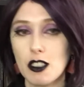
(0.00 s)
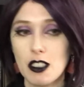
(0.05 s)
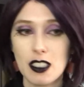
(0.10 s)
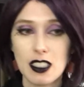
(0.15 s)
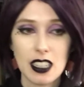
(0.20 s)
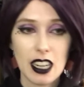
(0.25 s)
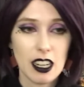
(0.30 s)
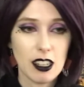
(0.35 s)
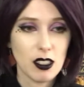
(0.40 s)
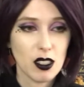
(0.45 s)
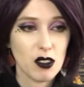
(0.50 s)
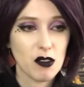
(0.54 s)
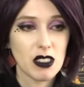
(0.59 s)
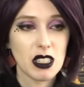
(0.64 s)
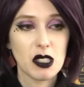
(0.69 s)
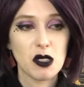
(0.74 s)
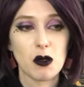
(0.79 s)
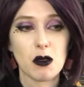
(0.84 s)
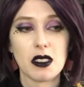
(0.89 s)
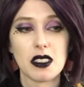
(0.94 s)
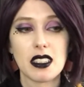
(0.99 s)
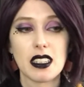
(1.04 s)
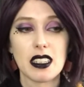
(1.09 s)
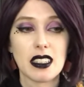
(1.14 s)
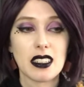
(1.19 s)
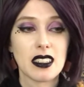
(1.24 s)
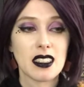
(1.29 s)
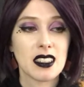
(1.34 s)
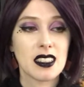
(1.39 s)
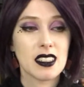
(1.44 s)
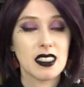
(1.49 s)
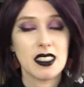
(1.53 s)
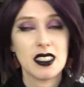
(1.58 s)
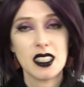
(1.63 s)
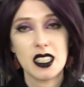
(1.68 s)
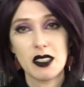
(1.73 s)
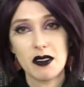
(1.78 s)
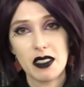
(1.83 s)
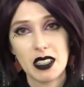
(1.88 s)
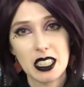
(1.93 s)
scarce resources,
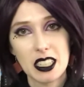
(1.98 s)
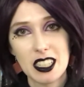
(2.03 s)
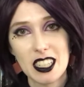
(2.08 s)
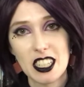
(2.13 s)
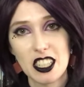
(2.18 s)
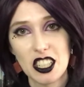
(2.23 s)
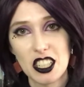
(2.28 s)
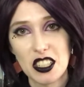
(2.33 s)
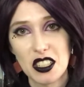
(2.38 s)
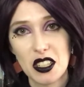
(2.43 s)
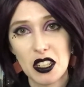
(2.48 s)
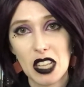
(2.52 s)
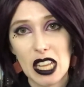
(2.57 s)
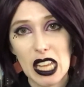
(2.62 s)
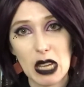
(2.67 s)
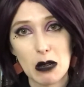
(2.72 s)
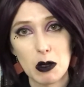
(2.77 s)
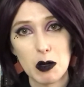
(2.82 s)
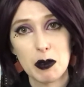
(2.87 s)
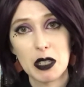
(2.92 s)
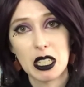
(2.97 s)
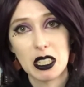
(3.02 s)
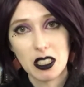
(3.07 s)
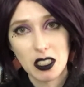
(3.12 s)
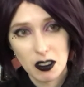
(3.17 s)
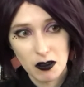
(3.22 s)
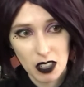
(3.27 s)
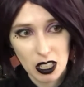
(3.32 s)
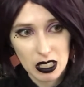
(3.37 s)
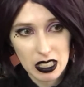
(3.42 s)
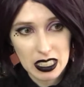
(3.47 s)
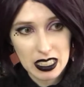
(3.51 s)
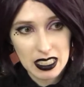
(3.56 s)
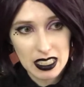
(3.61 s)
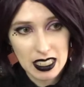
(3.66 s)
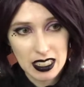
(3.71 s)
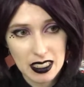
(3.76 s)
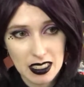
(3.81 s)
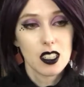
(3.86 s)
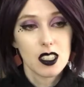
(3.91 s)
civilizations collapse because of all these
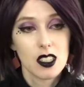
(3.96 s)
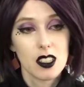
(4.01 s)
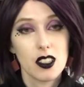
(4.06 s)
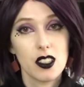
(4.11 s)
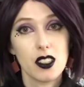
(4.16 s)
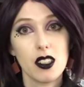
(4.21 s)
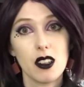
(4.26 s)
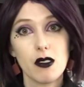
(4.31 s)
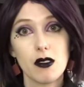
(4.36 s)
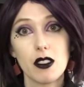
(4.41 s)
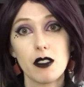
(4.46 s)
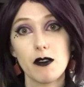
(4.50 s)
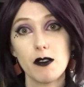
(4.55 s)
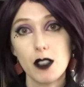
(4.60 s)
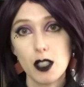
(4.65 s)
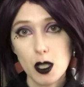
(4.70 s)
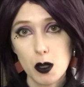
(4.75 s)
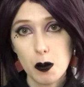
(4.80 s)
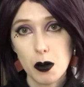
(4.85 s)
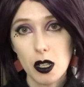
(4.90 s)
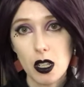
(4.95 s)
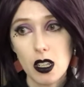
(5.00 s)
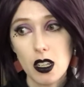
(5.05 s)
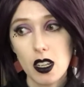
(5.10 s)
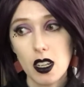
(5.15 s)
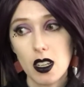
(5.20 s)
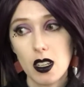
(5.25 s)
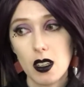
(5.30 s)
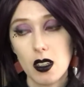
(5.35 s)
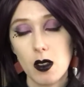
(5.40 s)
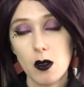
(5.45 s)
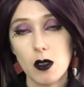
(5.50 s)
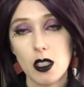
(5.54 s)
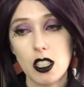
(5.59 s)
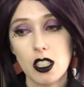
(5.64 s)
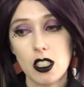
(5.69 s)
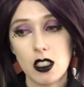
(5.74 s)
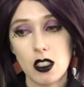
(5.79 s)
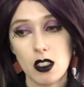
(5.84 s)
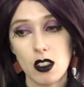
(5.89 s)
things. So the first book,
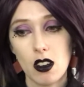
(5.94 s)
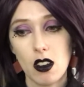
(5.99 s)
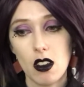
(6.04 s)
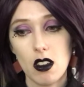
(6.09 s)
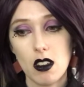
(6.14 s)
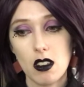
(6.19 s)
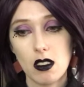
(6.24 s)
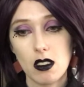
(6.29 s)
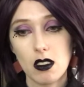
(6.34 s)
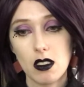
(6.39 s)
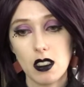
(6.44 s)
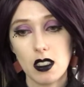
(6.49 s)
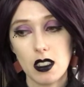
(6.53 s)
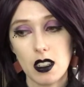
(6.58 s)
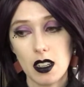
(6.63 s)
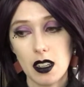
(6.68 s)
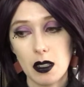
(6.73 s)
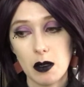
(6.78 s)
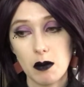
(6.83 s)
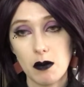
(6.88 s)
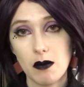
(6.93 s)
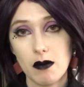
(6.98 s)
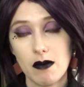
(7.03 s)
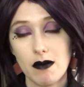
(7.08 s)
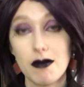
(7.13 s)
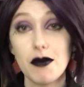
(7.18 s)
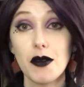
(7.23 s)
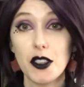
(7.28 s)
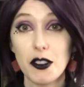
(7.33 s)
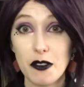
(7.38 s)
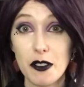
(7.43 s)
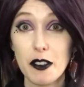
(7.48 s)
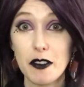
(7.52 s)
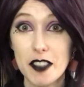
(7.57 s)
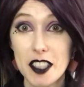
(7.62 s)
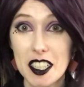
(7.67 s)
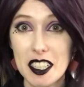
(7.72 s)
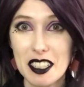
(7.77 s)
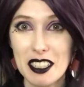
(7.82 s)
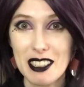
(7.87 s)
which is called The 5th
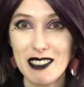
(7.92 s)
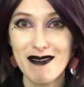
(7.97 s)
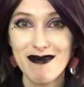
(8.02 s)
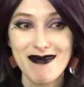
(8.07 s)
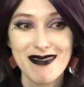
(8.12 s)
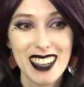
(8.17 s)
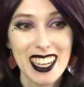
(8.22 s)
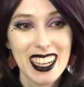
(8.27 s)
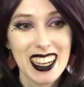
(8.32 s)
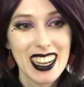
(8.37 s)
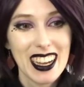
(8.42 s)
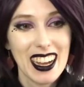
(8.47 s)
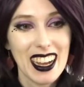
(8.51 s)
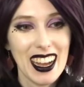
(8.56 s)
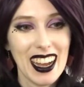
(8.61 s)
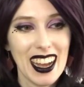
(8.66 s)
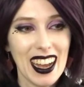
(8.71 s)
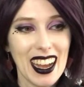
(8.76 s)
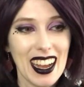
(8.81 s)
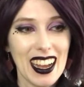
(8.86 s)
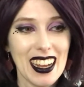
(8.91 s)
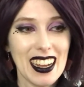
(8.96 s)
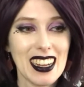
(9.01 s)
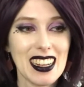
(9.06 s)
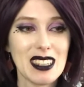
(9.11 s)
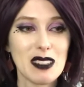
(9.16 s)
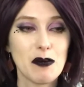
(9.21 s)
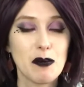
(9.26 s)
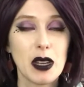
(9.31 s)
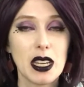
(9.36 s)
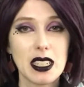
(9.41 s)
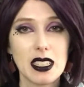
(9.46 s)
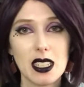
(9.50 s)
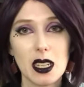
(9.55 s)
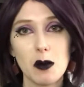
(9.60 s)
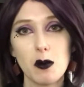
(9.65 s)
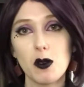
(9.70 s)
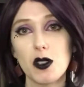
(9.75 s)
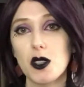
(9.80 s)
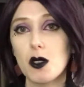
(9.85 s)
Season, picks
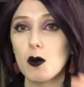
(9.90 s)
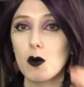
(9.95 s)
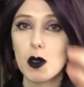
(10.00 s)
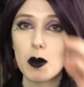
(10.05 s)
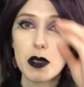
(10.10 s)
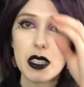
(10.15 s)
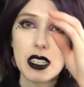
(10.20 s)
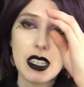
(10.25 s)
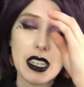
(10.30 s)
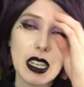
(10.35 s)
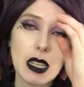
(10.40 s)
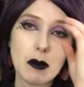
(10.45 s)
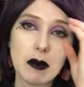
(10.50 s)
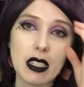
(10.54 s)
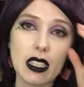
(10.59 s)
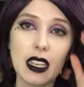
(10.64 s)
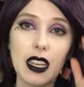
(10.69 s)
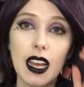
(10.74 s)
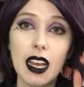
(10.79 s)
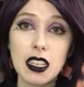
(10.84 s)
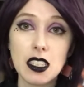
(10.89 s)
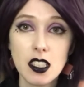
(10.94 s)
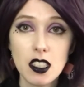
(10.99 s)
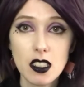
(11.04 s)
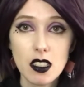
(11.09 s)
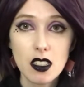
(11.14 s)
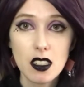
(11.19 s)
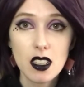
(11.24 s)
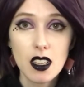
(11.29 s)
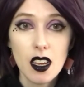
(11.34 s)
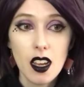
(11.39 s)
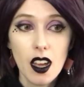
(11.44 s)
up with a woman named Essen,